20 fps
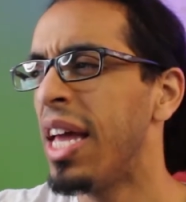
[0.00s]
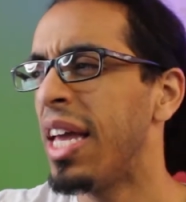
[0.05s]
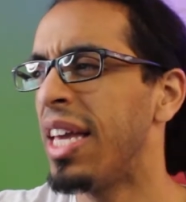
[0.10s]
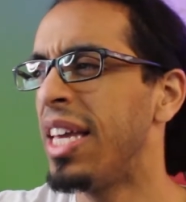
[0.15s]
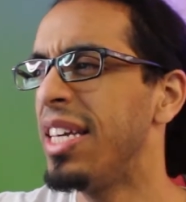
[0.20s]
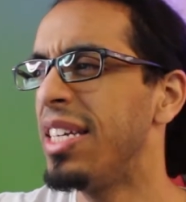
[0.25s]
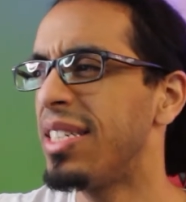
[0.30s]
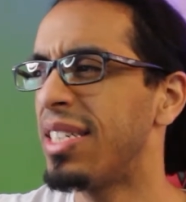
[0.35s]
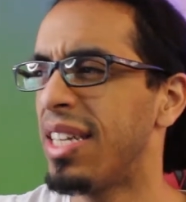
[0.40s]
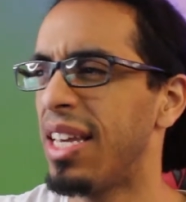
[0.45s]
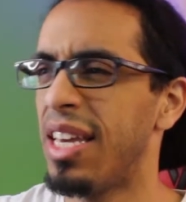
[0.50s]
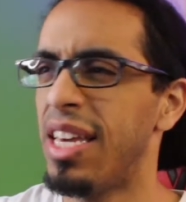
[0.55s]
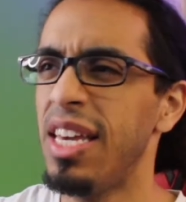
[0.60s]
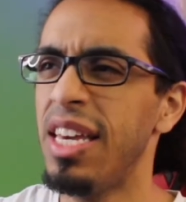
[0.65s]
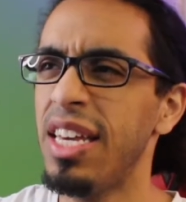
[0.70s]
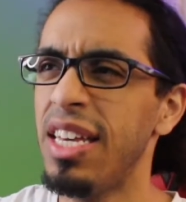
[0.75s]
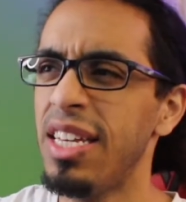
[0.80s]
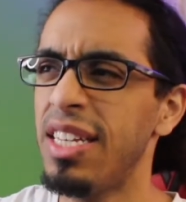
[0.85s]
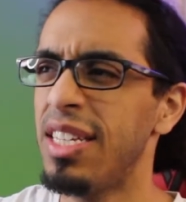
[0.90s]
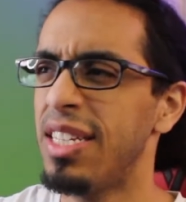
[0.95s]
he's
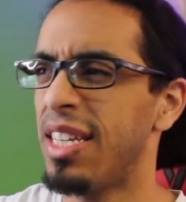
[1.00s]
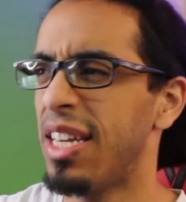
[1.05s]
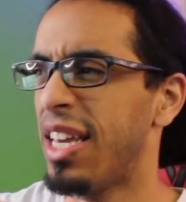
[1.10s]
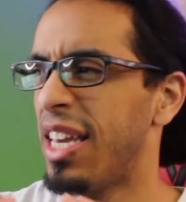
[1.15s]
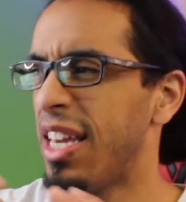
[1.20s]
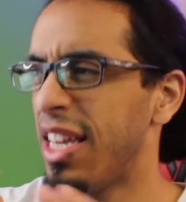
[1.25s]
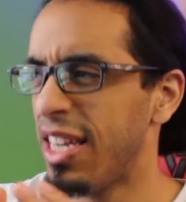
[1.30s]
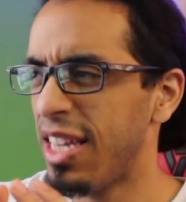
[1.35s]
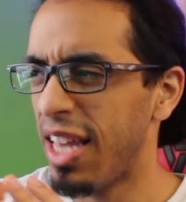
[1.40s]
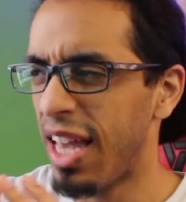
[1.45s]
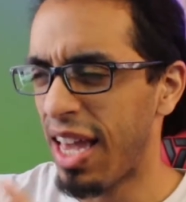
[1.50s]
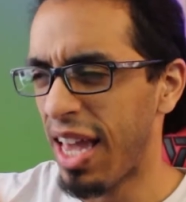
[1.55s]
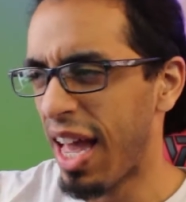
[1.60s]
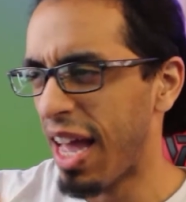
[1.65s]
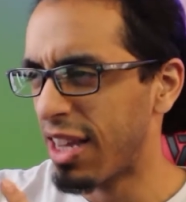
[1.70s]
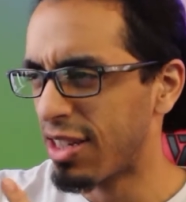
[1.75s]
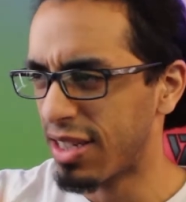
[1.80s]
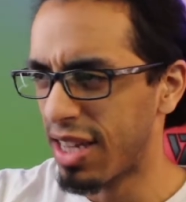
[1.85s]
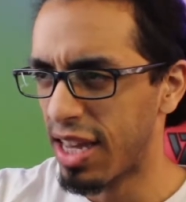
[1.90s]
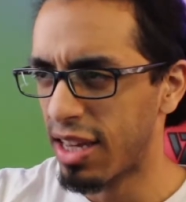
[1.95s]
he's he he
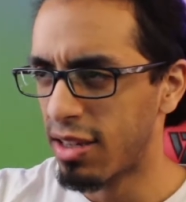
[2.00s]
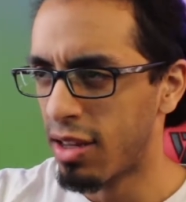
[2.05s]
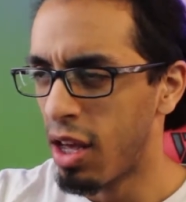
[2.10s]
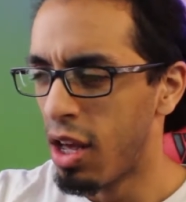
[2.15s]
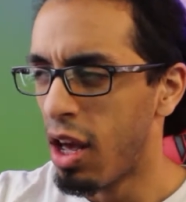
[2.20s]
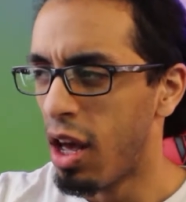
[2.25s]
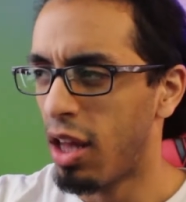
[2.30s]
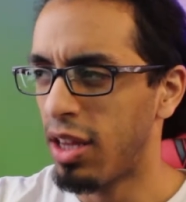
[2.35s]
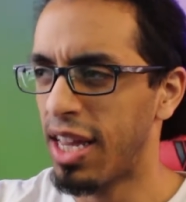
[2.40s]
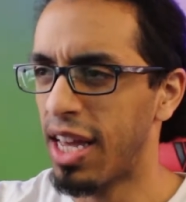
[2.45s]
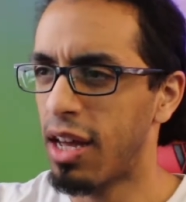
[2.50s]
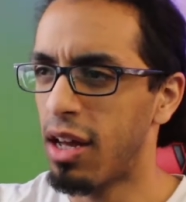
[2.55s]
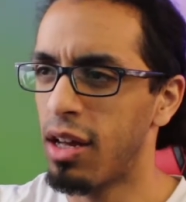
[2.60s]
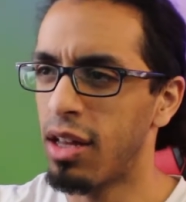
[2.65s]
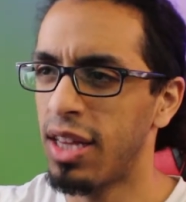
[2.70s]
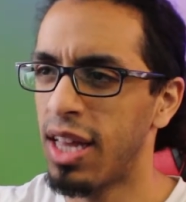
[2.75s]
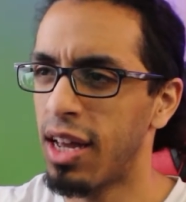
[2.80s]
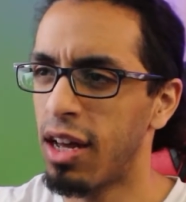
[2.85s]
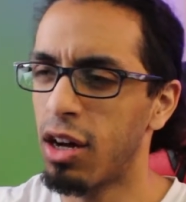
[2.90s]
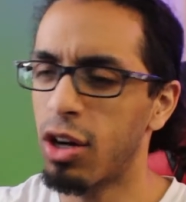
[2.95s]
has like like a
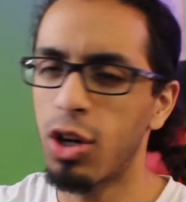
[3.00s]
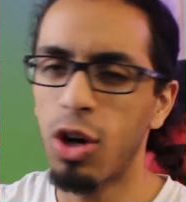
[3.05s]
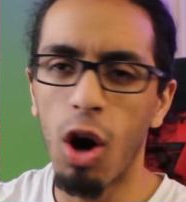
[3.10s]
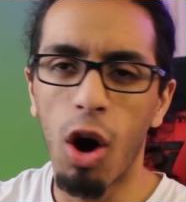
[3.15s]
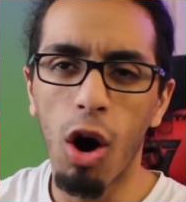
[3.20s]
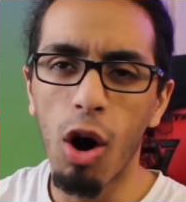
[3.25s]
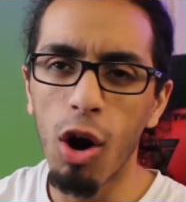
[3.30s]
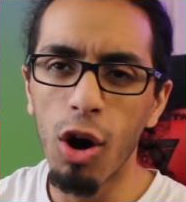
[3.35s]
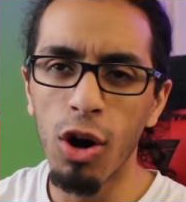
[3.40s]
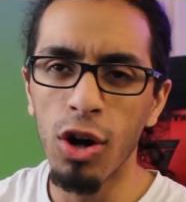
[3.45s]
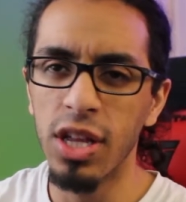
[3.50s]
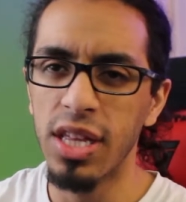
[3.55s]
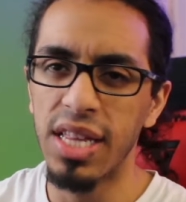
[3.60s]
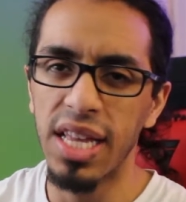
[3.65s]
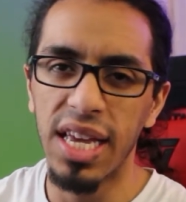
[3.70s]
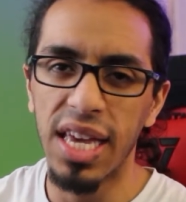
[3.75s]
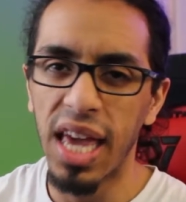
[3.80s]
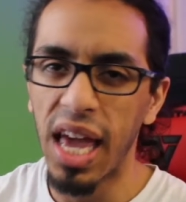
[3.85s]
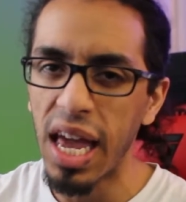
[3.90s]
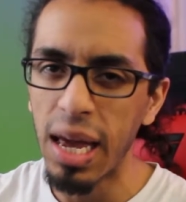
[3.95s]
like a card in the
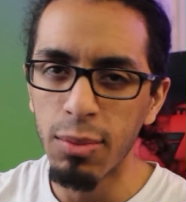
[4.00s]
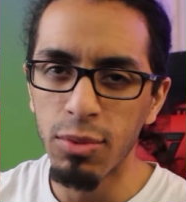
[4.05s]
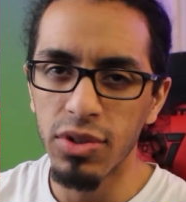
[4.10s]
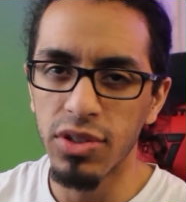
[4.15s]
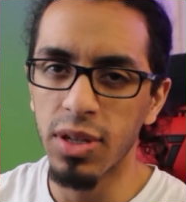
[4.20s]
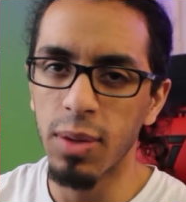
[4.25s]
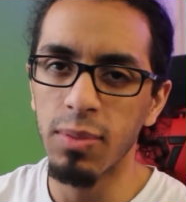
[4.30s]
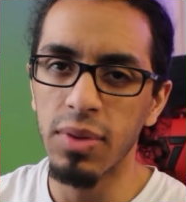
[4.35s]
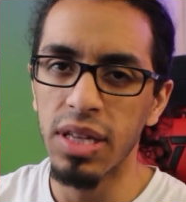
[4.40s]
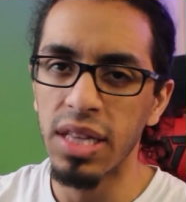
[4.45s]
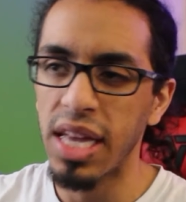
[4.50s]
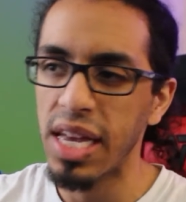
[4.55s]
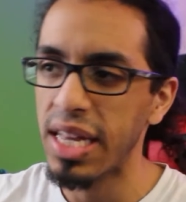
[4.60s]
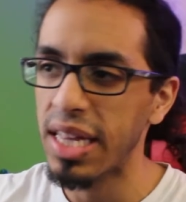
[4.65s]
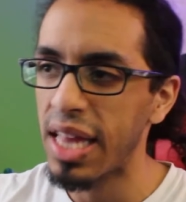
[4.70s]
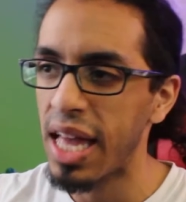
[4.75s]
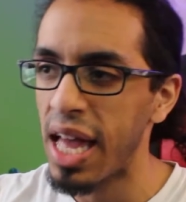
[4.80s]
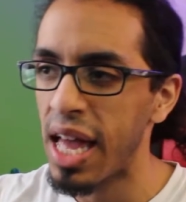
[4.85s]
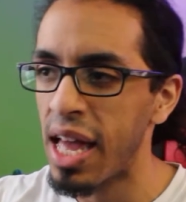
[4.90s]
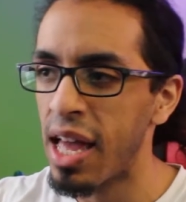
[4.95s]
game or something like
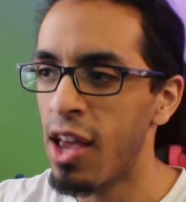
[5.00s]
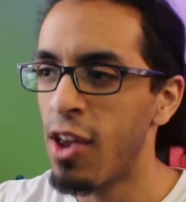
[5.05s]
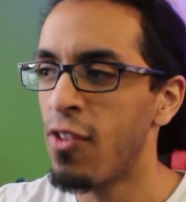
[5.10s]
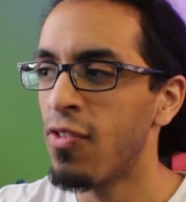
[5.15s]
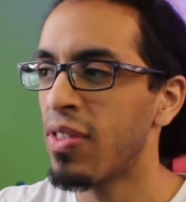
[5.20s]
that.